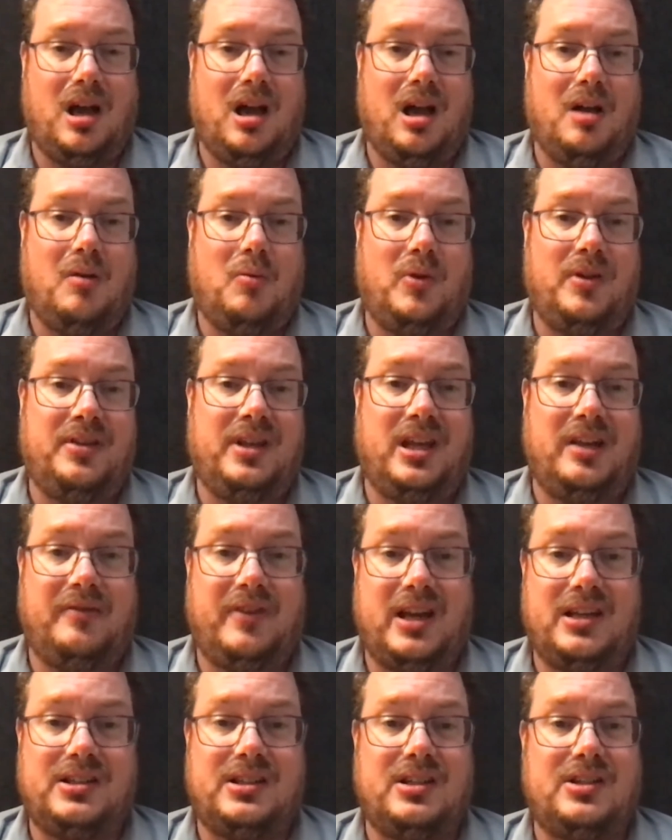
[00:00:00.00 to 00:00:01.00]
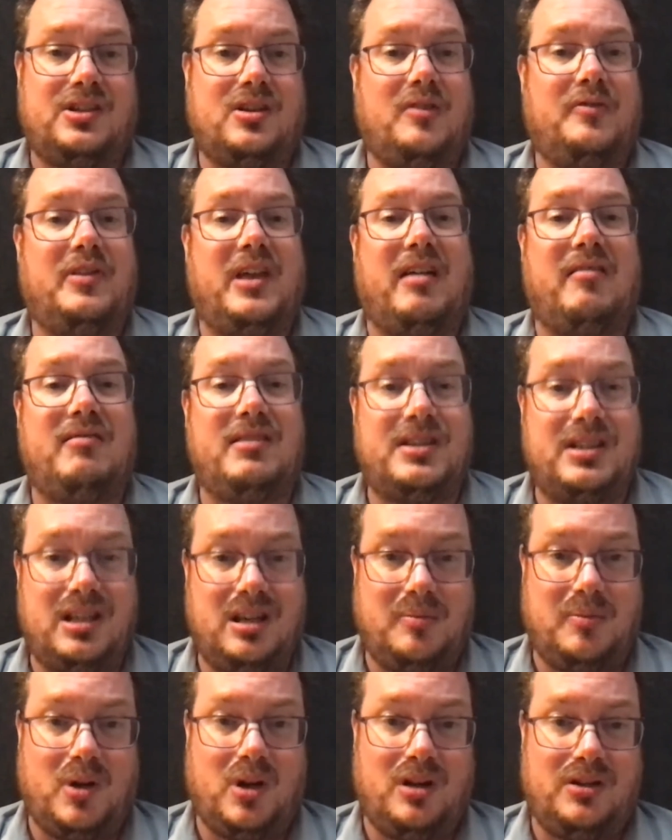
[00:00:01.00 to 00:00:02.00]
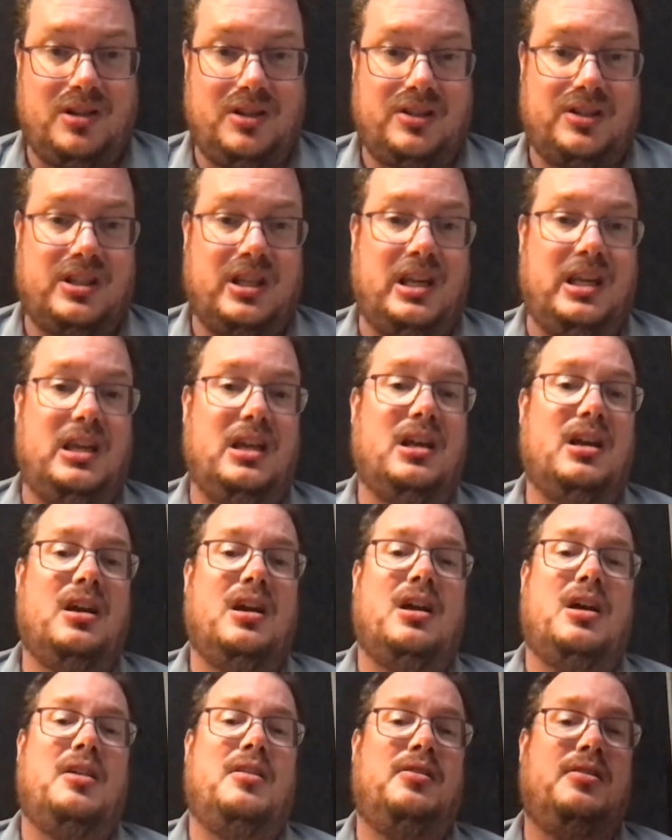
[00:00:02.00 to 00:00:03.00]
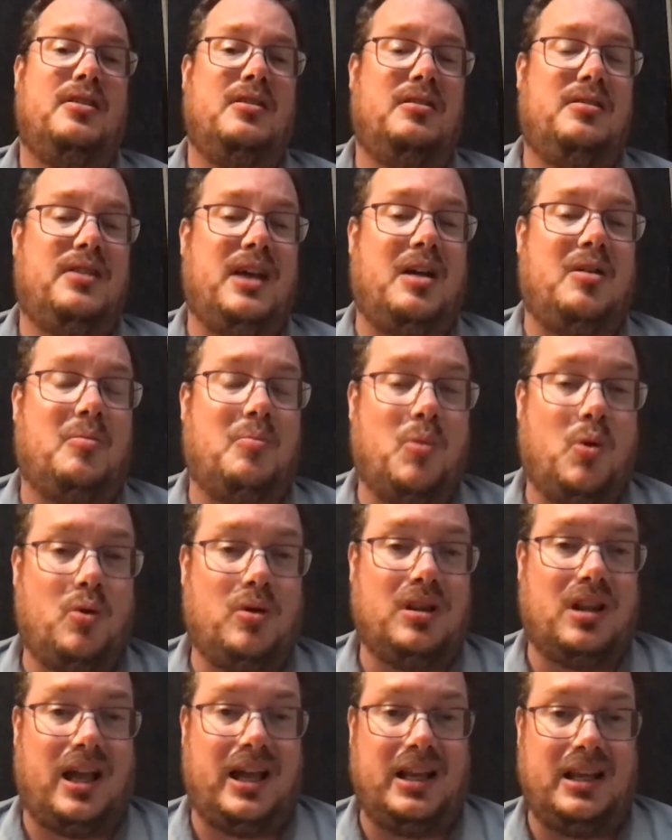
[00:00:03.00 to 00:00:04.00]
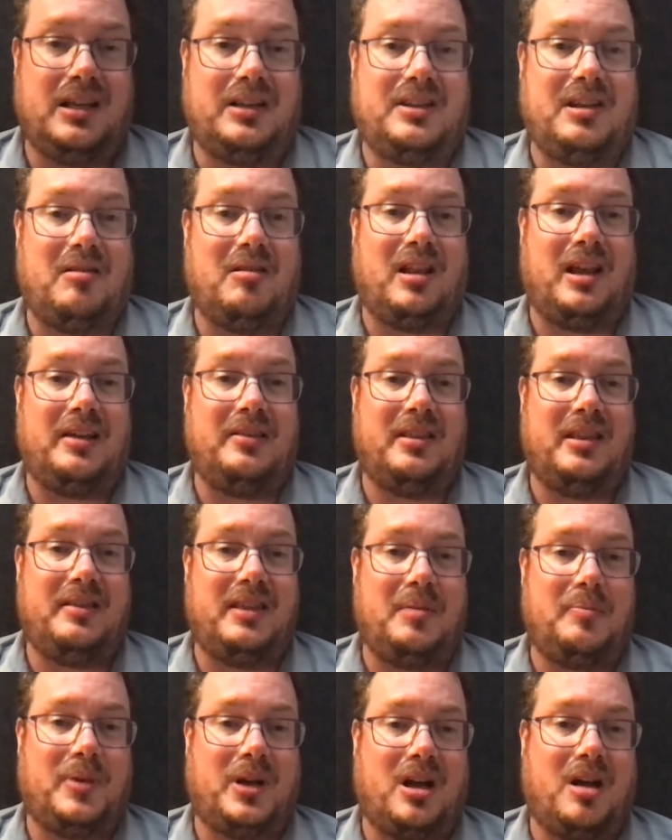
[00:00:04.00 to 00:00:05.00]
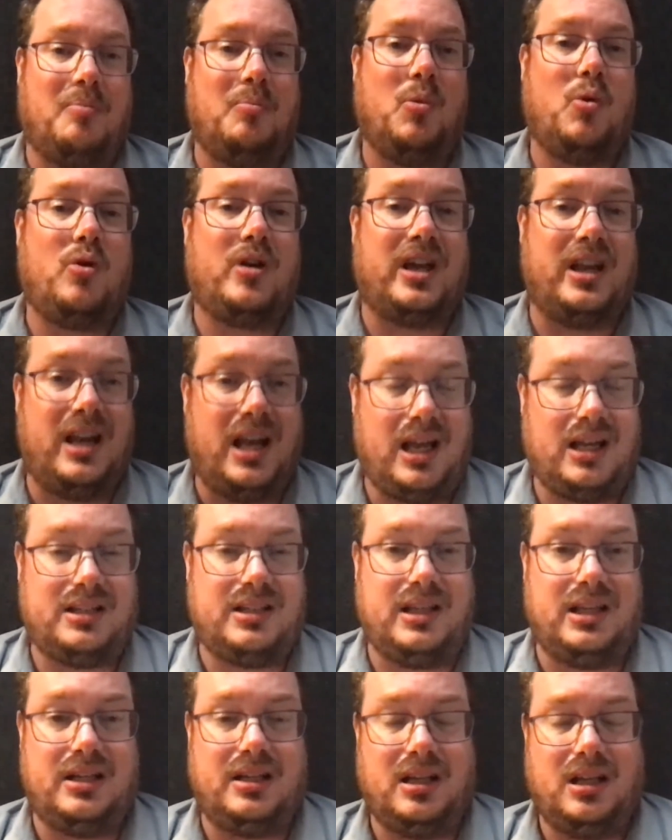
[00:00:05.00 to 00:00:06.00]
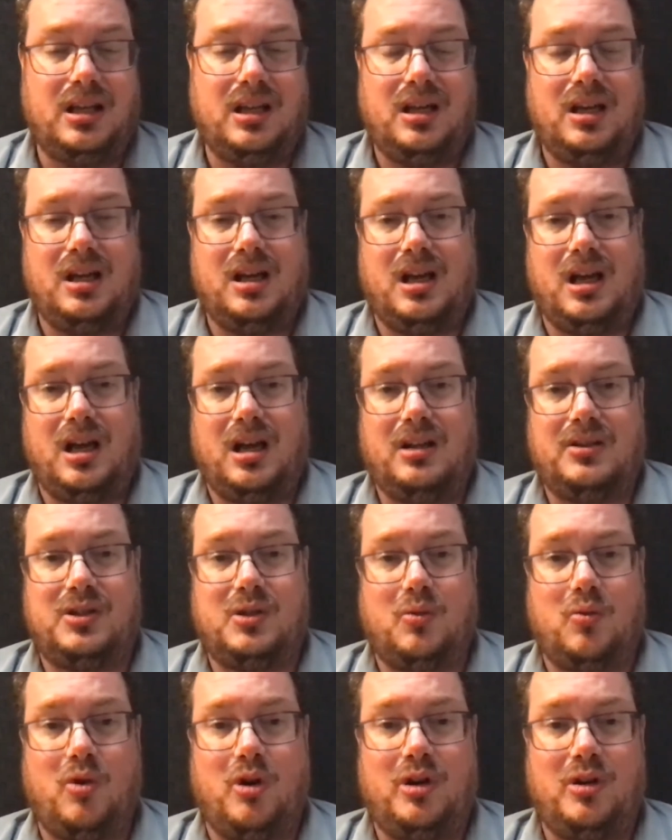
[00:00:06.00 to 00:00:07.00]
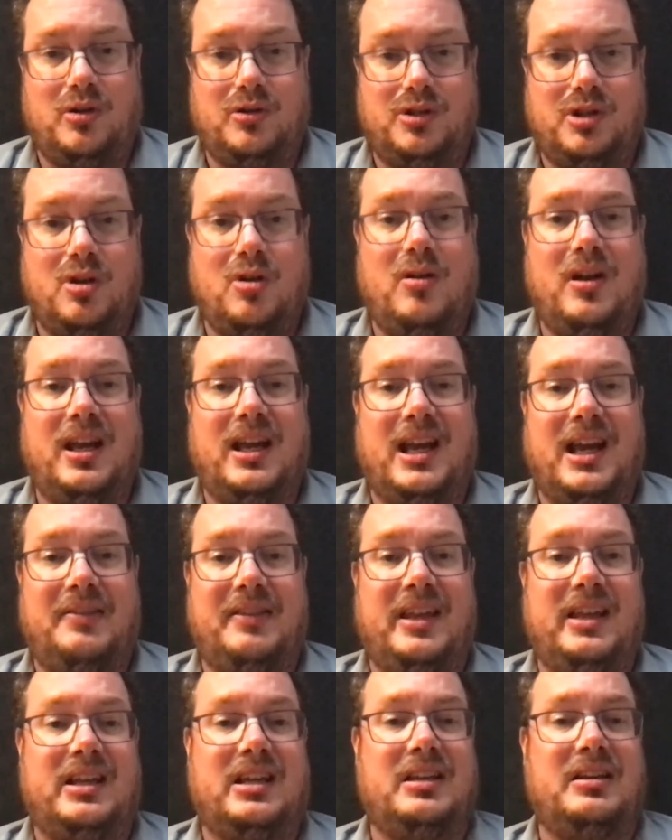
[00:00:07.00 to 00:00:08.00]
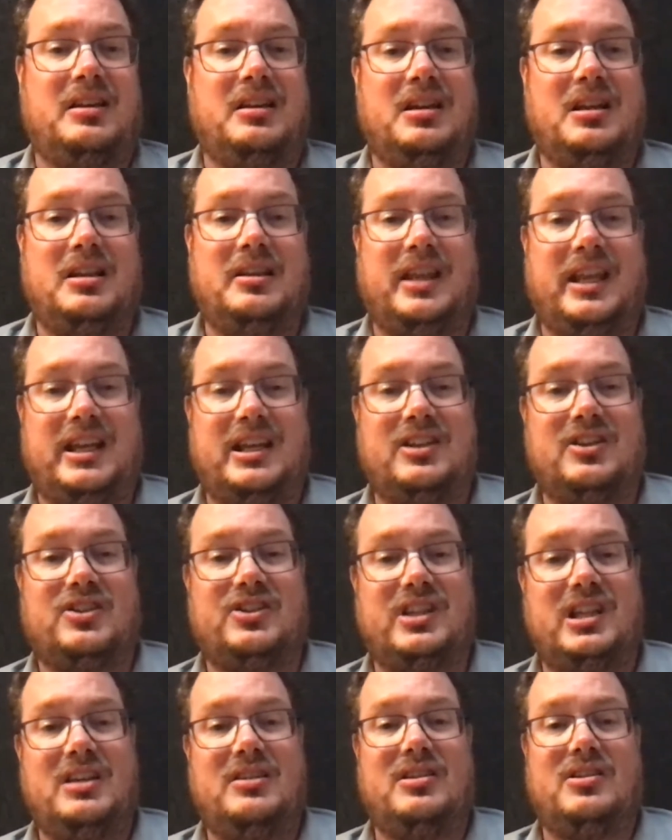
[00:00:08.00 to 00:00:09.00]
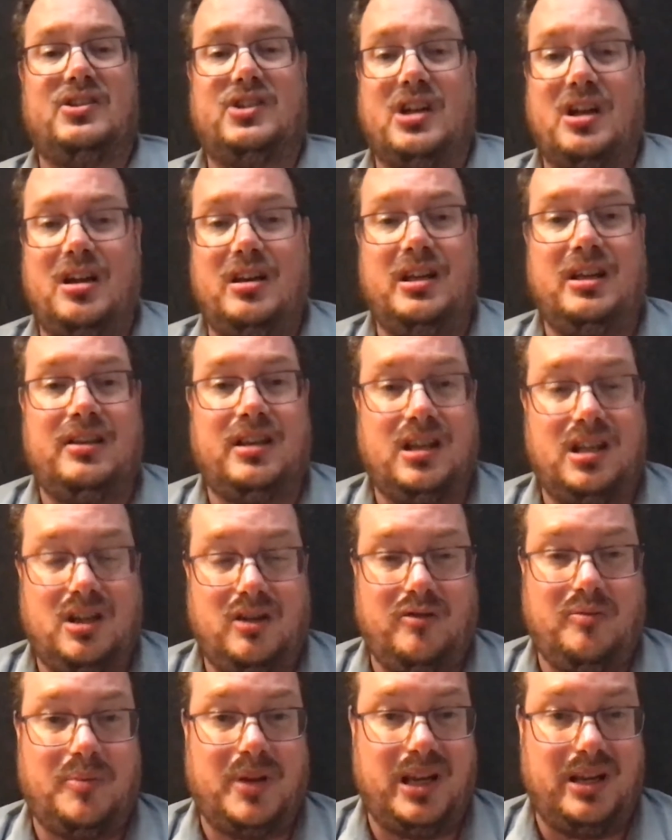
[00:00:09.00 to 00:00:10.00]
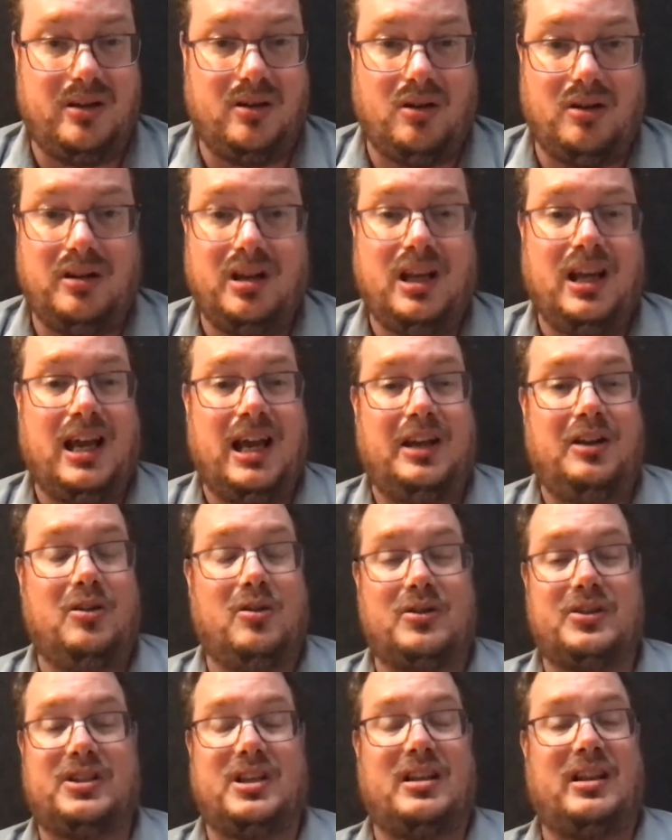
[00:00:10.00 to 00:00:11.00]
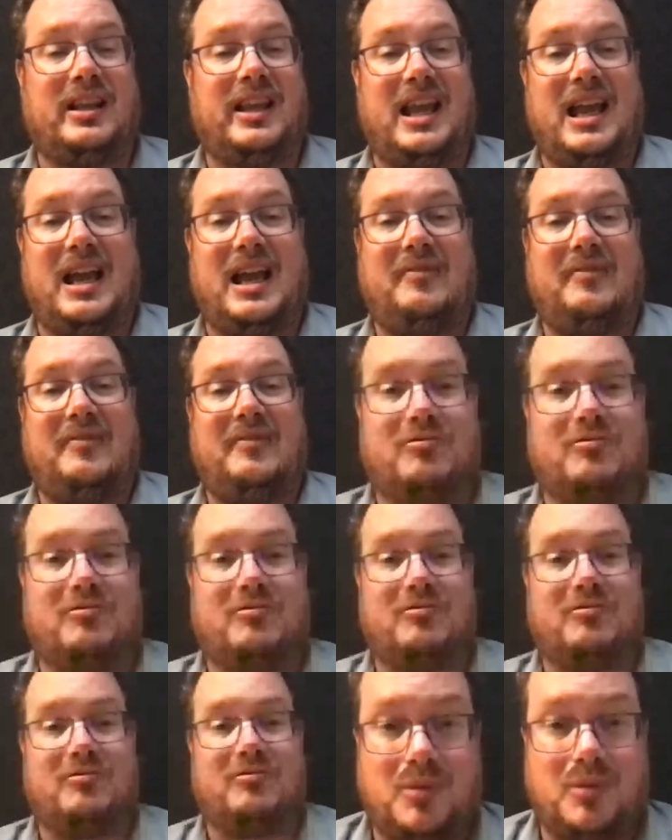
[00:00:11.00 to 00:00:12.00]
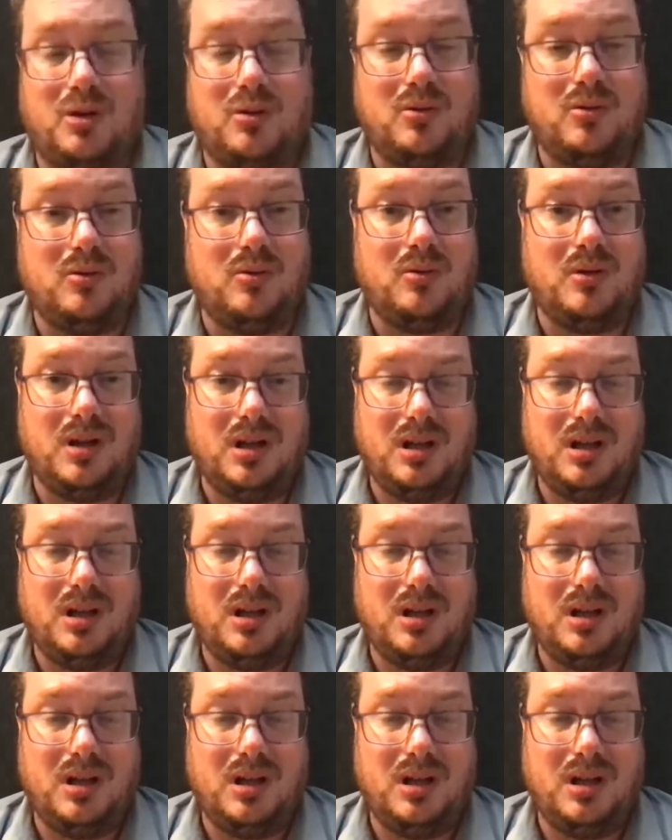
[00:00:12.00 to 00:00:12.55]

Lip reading: with the investor. So if there is an emergency, they are more likely, that they become more connected to what you're doing, and they can see the journey that you've been on, and not suddenly have this random call